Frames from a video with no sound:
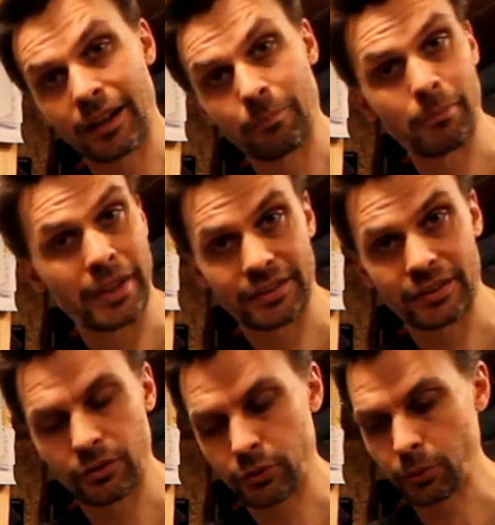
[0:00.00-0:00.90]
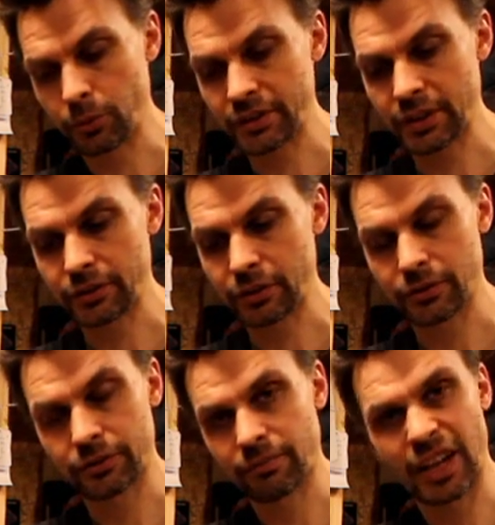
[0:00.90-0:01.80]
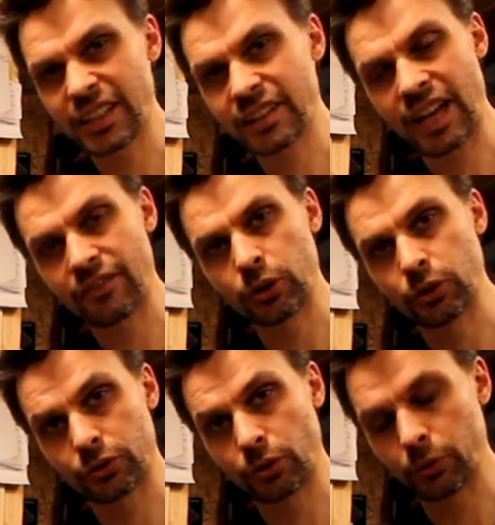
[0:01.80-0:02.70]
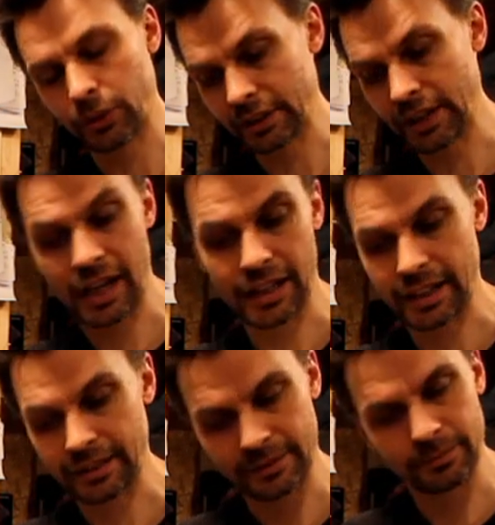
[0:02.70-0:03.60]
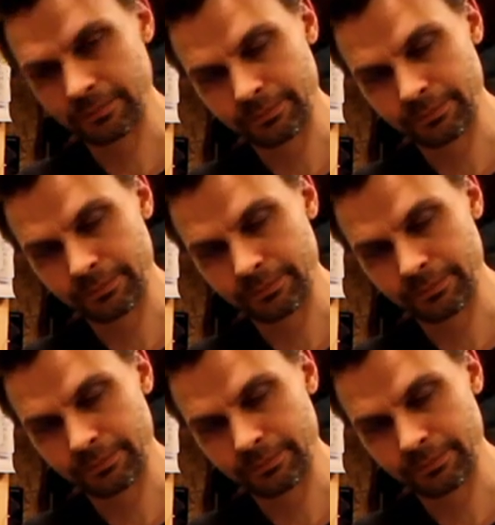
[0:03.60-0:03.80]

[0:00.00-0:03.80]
I missed two resistors. I didn't have a good soldering day I guess